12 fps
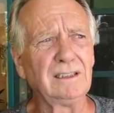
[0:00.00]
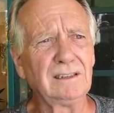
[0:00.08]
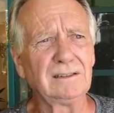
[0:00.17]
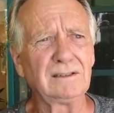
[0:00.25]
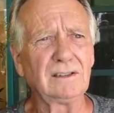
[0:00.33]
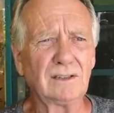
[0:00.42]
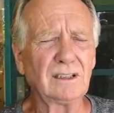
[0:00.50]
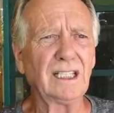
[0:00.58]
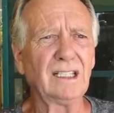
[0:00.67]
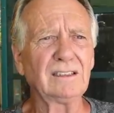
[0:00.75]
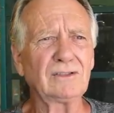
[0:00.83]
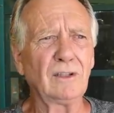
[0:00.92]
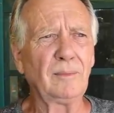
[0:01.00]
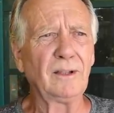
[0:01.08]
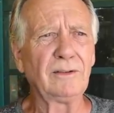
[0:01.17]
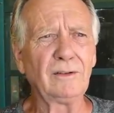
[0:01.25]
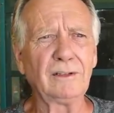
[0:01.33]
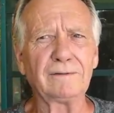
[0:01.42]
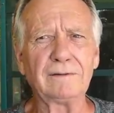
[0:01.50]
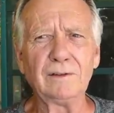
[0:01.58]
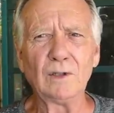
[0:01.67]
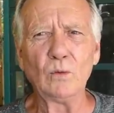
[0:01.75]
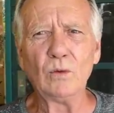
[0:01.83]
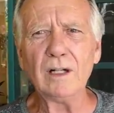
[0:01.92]
He says, okay, let's go up on the roof.
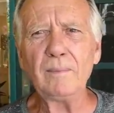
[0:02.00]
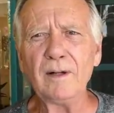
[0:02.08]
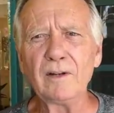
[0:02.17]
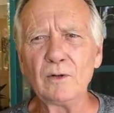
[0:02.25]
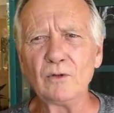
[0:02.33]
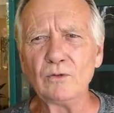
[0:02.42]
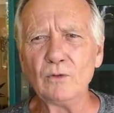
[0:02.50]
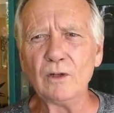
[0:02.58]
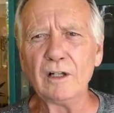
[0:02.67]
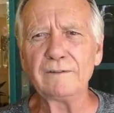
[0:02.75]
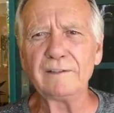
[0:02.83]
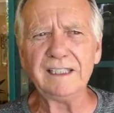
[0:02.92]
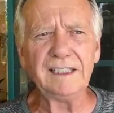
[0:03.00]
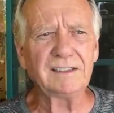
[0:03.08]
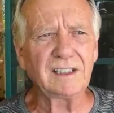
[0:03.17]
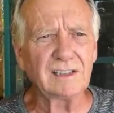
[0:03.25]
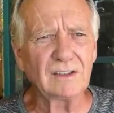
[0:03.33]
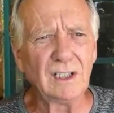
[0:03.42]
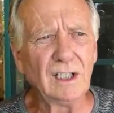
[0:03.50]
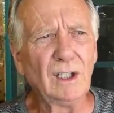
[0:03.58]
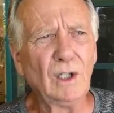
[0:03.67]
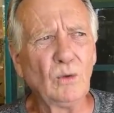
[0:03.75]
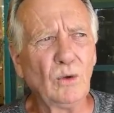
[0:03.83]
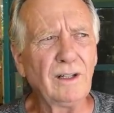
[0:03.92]
We're up on the roof, and he says,
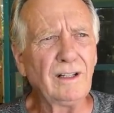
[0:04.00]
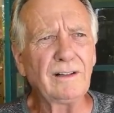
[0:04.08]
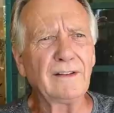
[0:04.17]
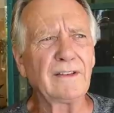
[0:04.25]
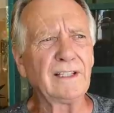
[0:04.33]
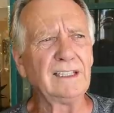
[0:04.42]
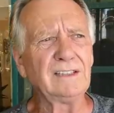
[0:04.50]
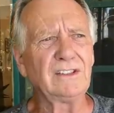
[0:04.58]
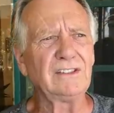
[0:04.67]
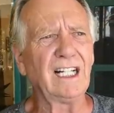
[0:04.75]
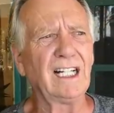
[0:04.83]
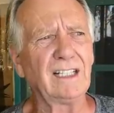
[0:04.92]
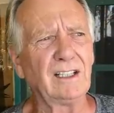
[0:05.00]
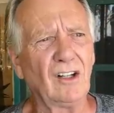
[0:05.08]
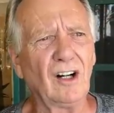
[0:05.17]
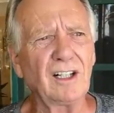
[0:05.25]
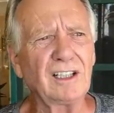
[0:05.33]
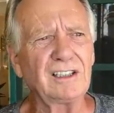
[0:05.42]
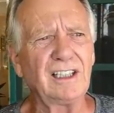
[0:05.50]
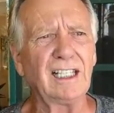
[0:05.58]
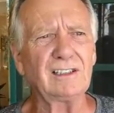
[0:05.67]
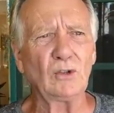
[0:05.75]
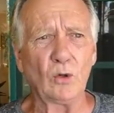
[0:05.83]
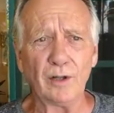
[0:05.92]
one of the things that an
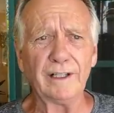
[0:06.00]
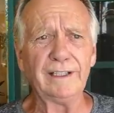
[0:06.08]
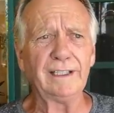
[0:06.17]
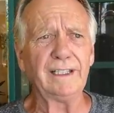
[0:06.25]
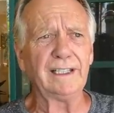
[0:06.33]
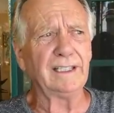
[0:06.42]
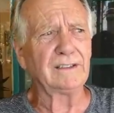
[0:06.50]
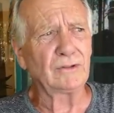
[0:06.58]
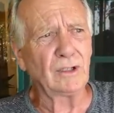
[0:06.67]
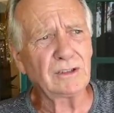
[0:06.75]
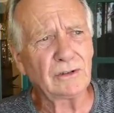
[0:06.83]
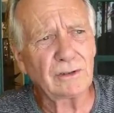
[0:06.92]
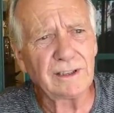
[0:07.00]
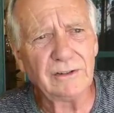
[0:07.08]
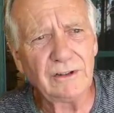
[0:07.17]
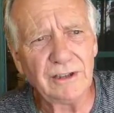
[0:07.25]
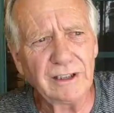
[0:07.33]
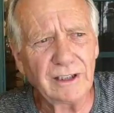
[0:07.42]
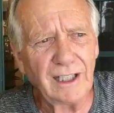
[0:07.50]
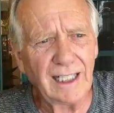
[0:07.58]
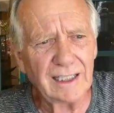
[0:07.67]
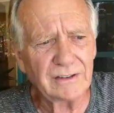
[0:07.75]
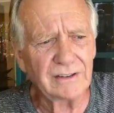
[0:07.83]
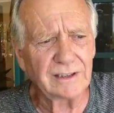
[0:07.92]
architect or a structural engineer
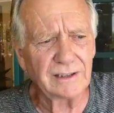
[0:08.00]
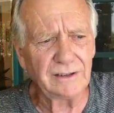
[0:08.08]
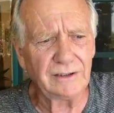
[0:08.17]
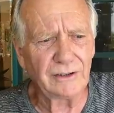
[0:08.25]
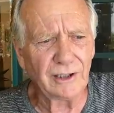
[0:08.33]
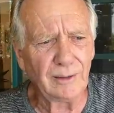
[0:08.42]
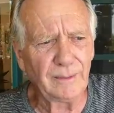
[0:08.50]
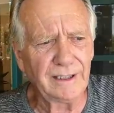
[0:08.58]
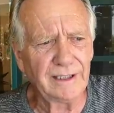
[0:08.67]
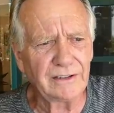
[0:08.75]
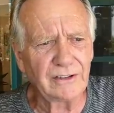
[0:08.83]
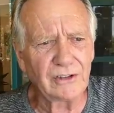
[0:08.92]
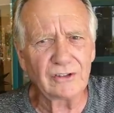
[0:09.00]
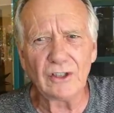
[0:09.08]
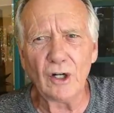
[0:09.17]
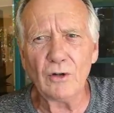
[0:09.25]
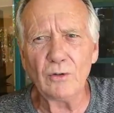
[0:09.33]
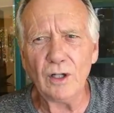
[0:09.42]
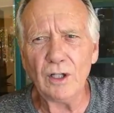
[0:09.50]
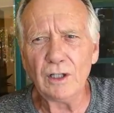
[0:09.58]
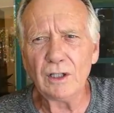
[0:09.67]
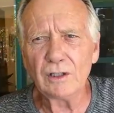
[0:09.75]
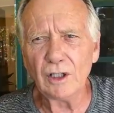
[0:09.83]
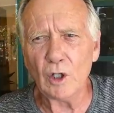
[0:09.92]
has to determine is the snow
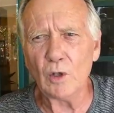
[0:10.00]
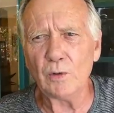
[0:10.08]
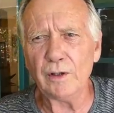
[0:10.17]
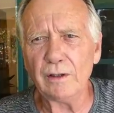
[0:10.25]
load.